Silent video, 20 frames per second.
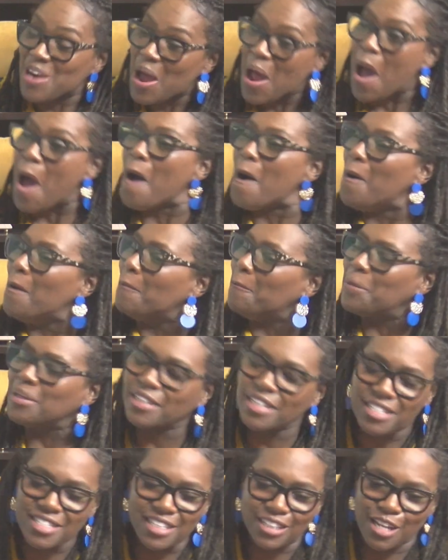But
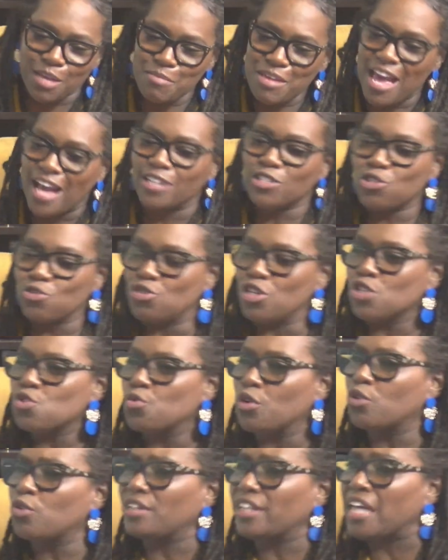listen, let me ask you this
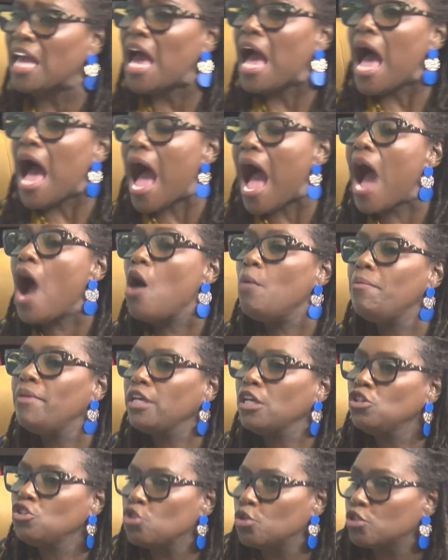real quickly. How
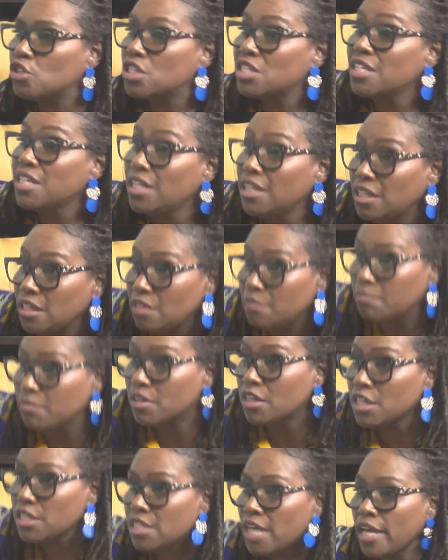big is your team?
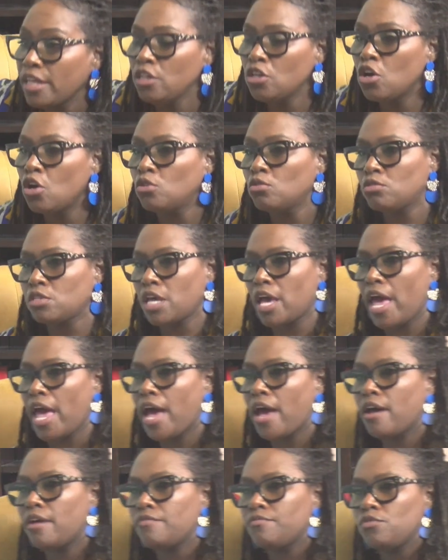Because I know to
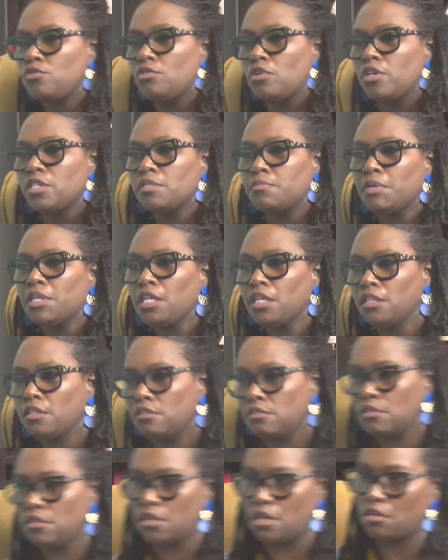have, you know, as
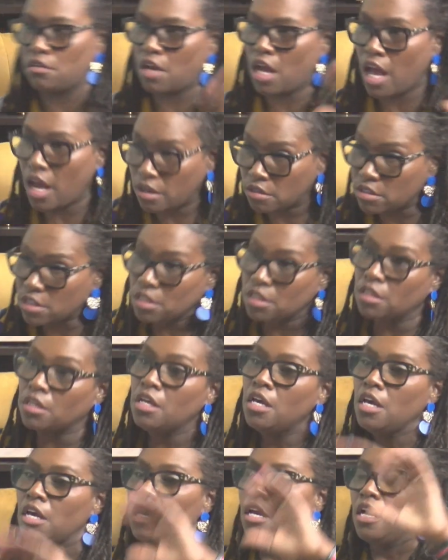many, you know,
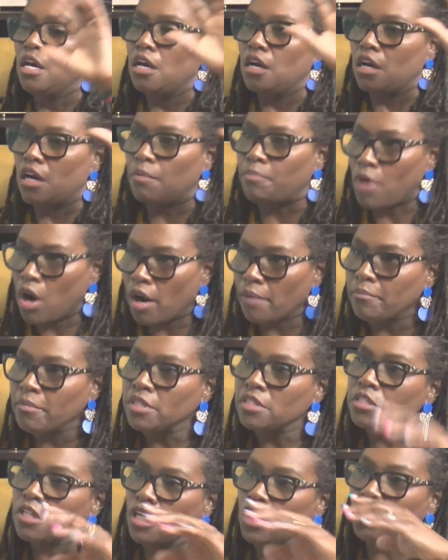housing
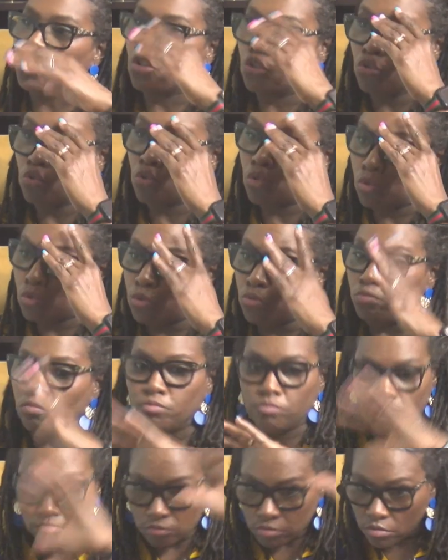apartments that you
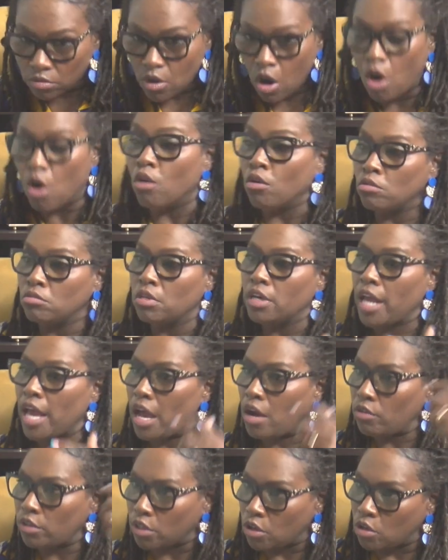own
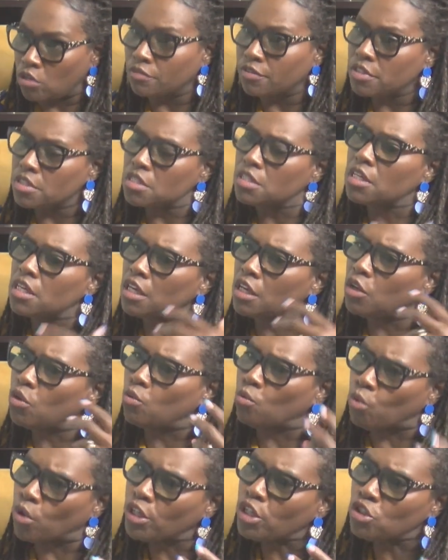now and oversee,
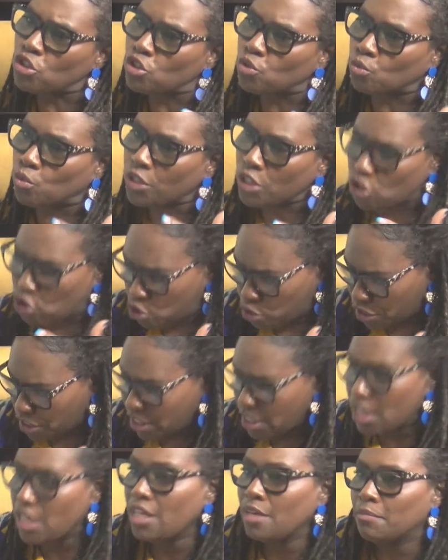what is your
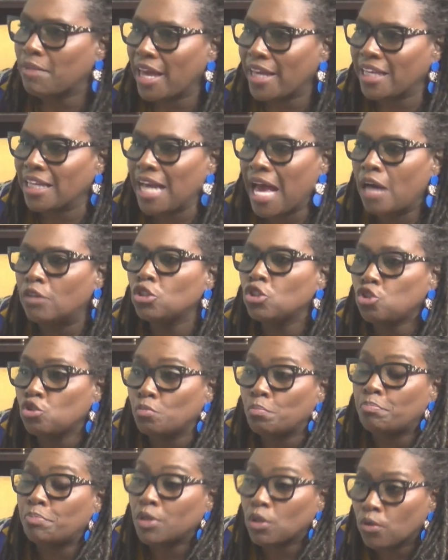team like, and how did
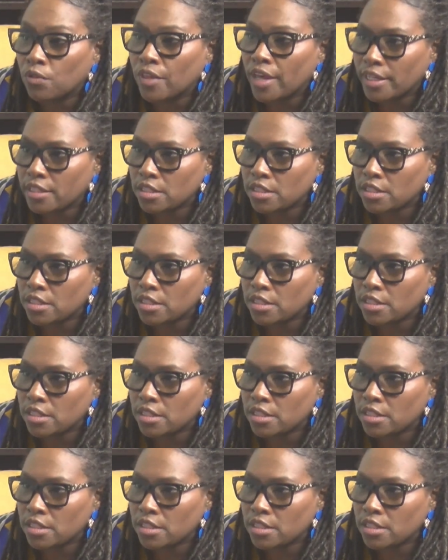you build that